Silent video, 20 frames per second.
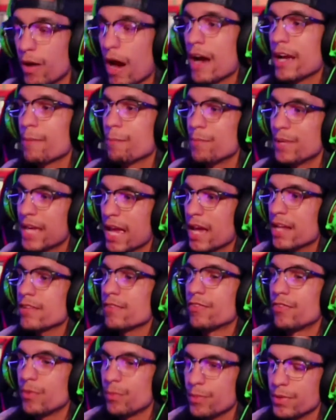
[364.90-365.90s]
began to
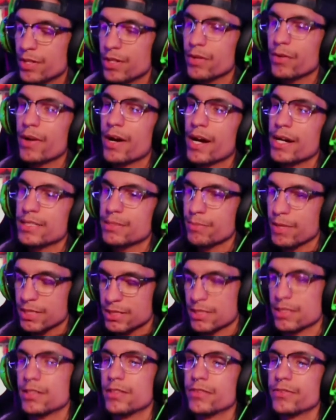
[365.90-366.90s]
familiarize
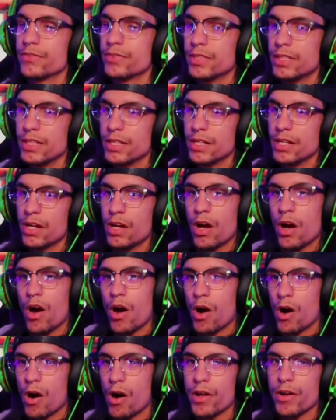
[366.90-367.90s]
myself
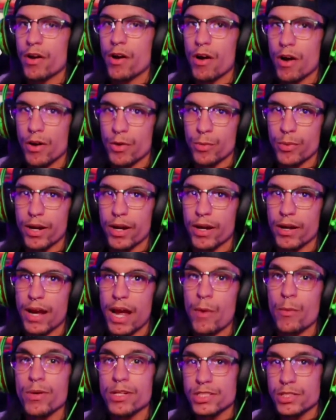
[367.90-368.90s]
on hardware
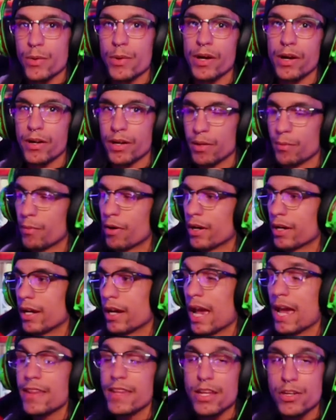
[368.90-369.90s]
and what's going on in the market.
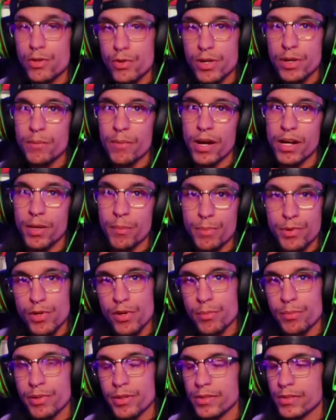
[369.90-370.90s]
And then doing my
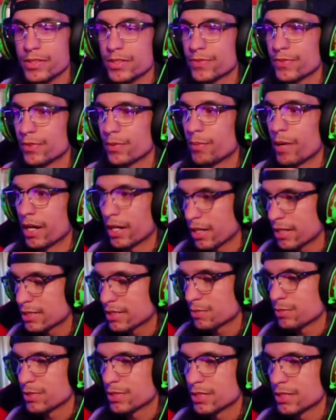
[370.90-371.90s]
computer builds for my
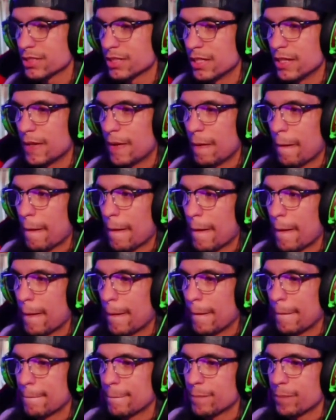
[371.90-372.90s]
customers
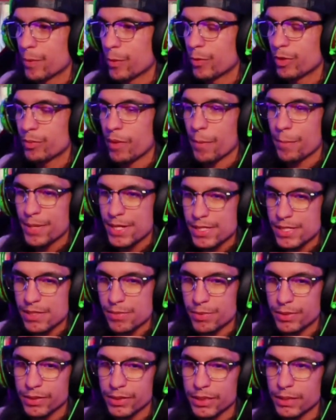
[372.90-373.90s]
with my PC
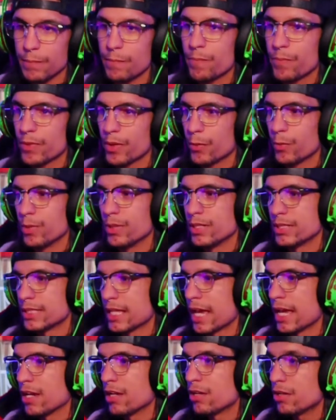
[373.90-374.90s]
building was
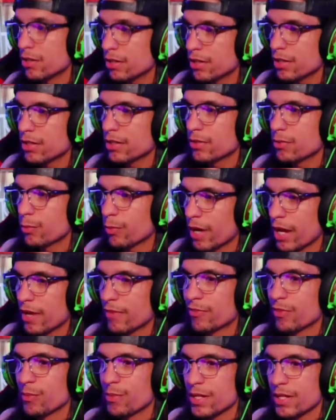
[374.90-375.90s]
a good way
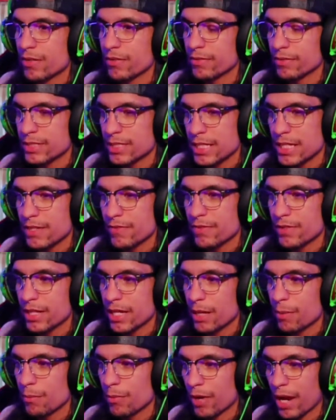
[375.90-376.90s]
for me to even
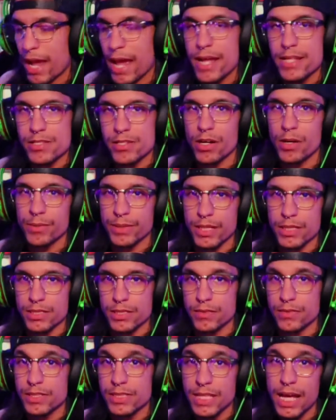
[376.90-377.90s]
get more hands-on with that
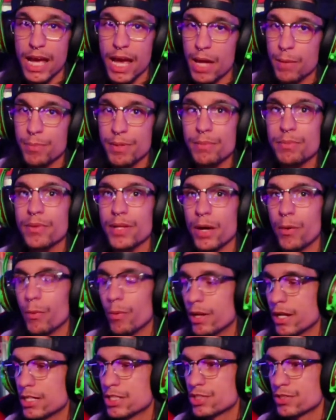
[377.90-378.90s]
stuff. Because I had people that
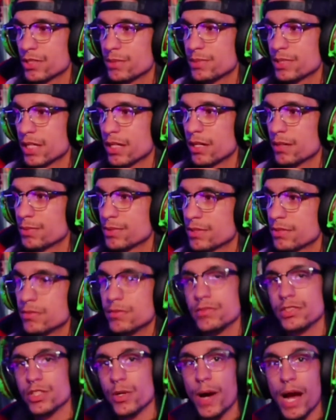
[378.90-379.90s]
wanted stream setups,
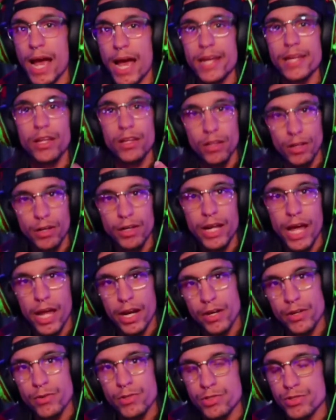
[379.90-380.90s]
so I had to learn how
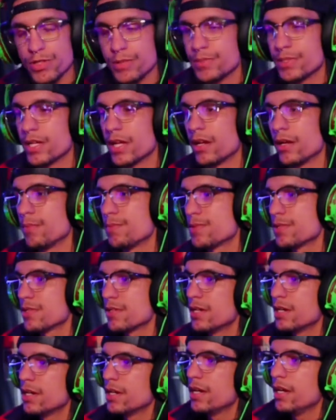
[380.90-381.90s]
to do stream setups.
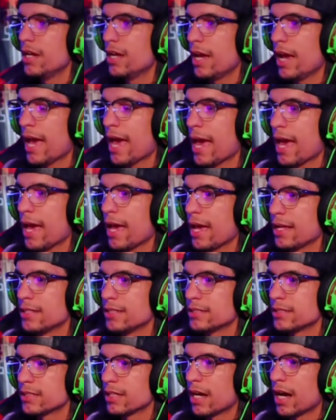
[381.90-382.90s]
And
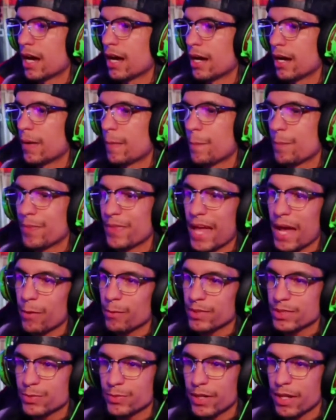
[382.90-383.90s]
that
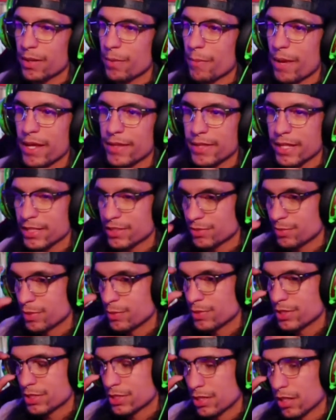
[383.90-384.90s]
was one of the main things for me,
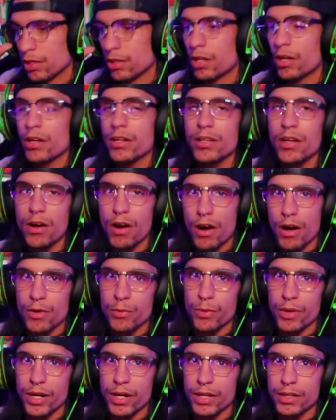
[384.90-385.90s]
was just learn the
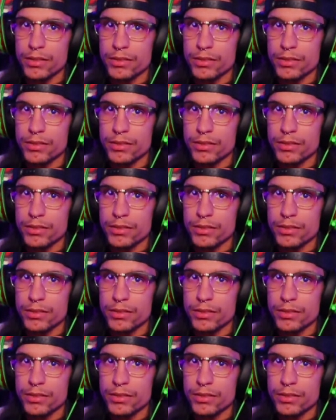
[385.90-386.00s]
hardware